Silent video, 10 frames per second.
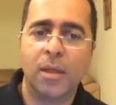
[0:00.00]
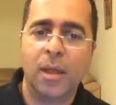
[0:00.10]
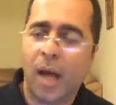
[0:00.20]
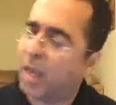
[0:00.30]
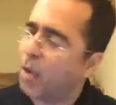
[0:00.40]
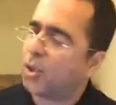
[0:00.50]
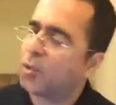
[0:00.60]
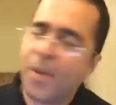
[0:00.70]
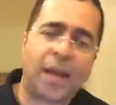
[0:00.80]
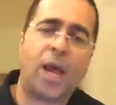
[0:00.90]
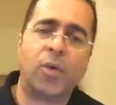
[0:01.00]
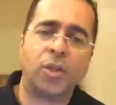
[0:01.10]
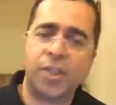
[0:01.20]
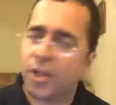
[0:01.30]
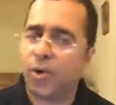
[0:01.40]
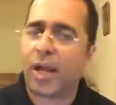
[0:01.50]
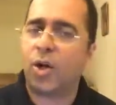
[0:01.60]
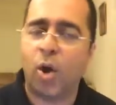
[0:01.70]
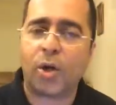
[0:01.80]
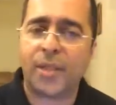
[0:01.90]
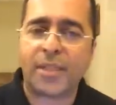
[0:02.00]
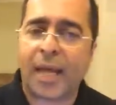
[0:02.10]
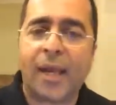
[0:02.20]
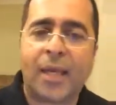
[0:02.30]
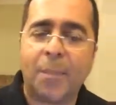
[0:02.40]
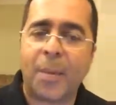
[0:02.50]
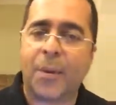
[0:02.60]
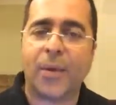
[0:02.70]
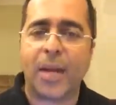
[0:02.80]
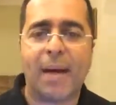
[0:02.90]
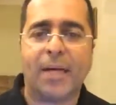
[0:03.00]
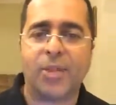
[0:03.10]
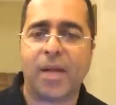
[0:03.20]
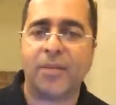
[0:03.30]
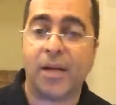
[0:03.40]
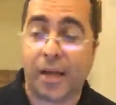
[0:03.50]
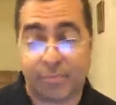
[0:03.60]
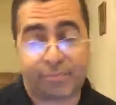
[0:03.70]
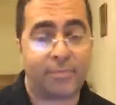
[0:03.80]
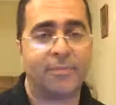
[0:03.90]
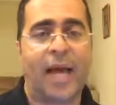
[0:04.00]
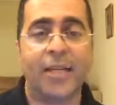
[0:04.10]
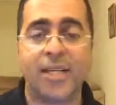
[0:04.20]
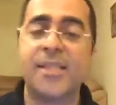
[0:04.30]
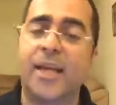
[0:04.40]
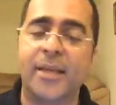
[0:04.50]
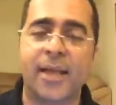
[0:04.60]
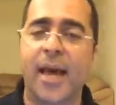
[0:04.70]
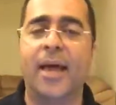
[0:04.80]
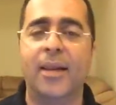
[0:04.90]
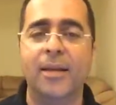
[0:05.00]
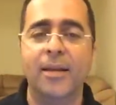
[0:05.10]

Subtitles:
And he watched me and I watch you. You know that look you how to give people when they bad drive. You're like, I just send you to hell.